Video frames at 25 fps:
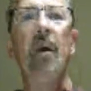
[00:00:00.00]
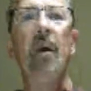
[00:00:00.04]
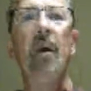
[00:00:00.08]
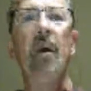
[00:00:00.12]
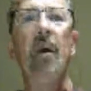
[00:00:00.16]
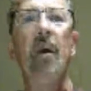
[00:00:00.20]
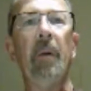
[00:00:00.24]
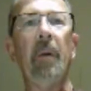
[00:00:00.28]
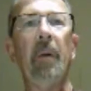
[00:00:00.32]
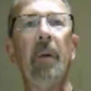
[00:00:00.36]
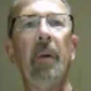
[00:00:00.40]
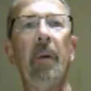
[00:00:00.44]

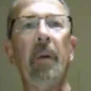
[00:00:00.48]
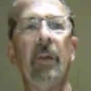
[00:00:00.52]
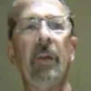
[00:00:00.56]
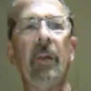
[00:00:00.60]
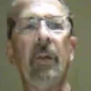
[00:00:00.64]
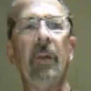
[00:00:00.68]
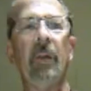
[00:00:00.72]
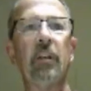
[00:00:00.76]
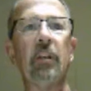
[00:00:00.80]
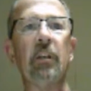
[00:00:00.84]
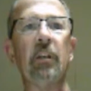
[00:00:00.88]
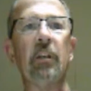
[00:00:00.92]
But the
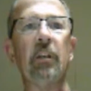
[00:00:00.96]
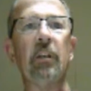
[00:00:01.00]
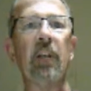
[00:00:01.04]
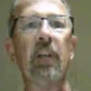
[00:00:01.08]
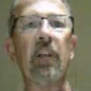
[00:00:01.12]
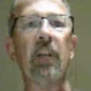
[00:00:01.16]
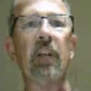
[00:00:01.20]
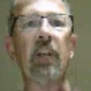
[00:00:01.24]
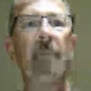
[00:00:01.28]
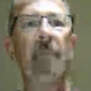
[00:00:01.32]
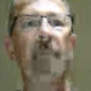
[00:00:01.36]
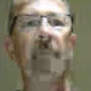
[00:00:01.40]
insert
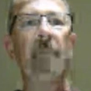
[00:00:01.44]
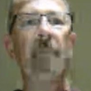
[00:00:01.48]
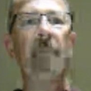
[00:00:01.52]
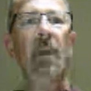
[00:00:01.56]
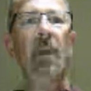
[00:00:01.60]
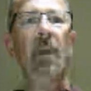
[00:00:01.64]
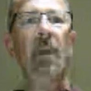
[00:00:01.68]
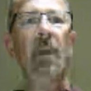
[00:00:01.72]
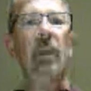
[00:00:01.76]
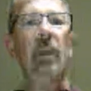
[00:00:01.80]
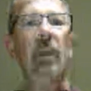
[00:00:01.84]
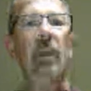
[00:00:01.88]
tab,
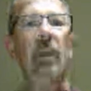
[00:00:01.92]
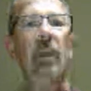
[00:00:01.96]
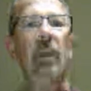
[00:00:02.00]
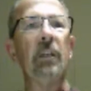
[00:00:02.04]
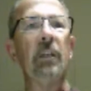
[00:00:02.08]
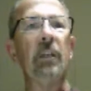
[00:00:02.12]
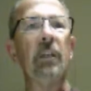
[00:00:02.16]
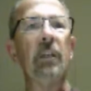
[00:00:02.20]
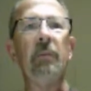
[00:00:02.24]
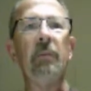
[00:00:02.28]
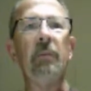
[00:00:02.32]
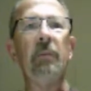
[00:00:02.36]
you can
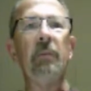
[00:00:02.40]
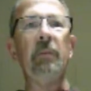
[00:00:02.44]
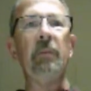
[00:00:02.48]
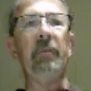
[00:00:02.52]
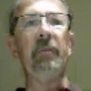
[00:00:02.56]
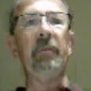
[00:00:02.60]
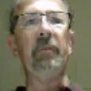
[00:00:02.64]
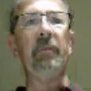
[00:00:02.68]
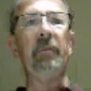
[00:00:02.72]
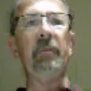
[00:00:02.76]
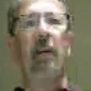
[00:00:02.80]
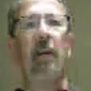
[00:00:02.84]
see pivot
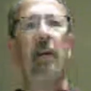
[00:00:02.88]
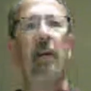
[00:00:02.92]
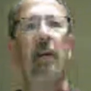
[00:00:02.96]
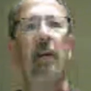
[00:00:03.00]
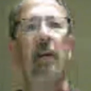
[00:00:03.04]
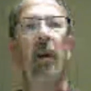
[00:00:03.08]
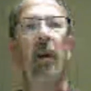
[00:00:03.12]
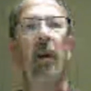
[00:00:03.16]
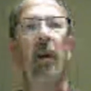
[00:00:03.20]
table right